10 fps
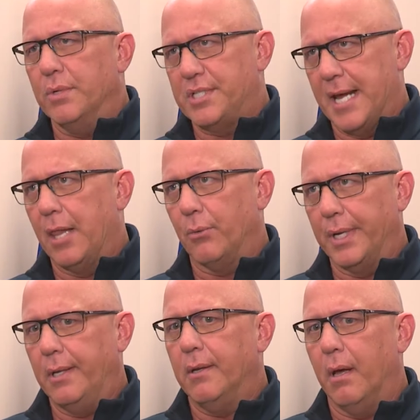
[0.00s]
with
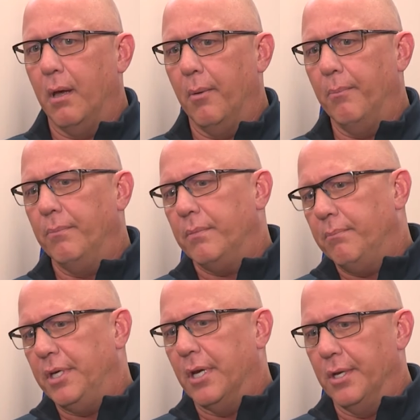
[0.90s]
salary,
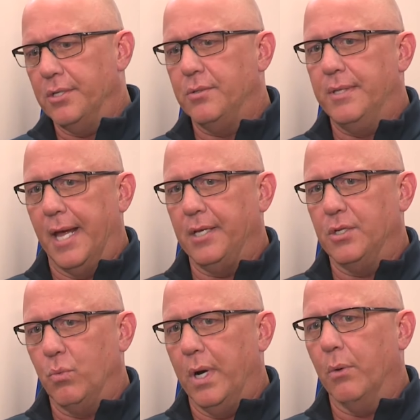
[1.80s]
because that
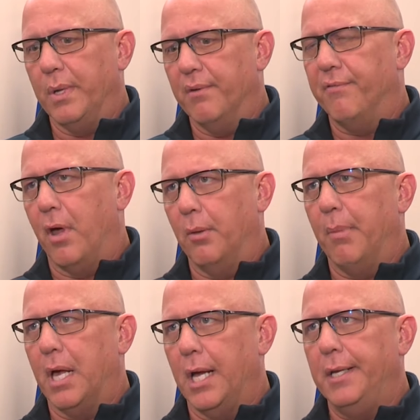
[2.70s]
is where we have fallen
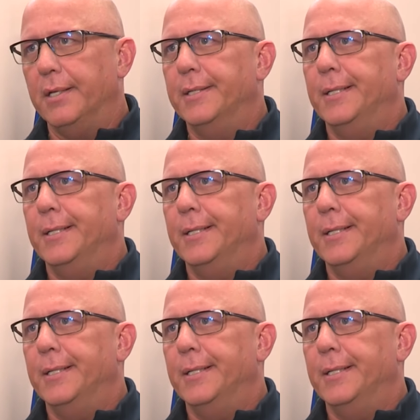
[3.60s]
behind.